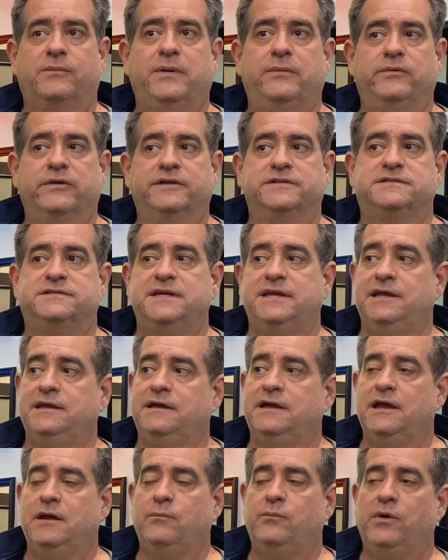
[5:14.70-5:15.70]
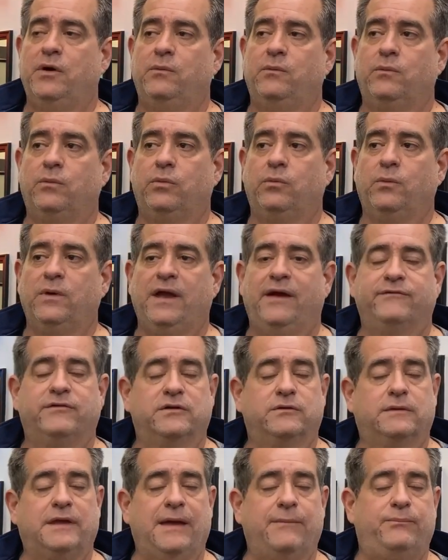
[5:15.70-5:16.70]
people can see, but we have
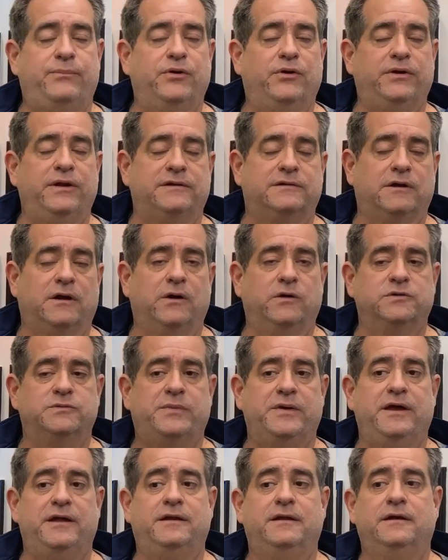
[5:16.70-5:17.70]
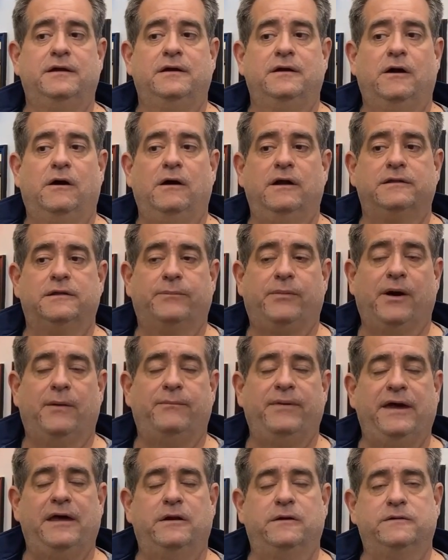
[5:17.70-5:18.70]
capability at the hose bed or at the
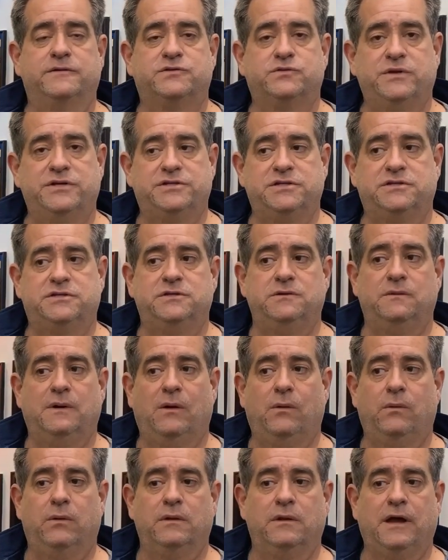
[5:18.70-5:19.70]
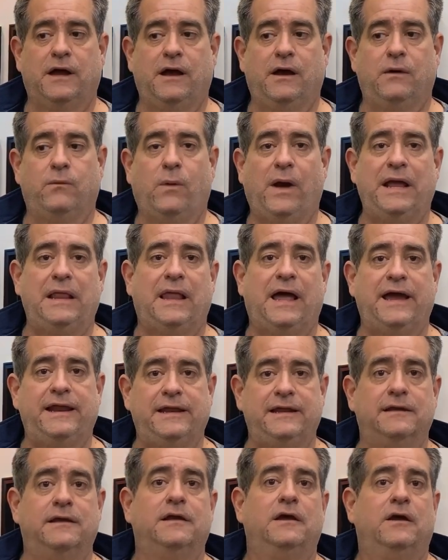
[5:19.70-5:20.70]
pump handle to switch it to white
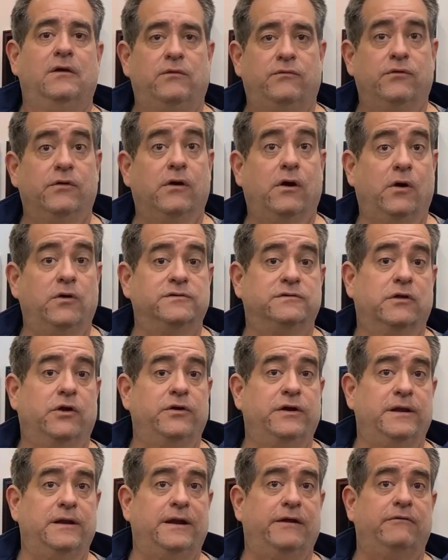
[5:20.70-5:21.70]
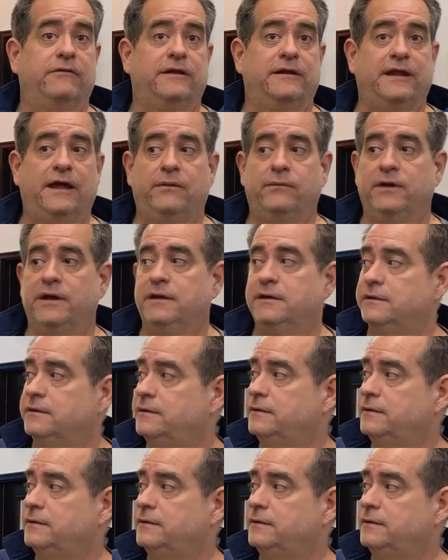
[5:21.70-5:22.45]
lighting for hose loading and everything that way.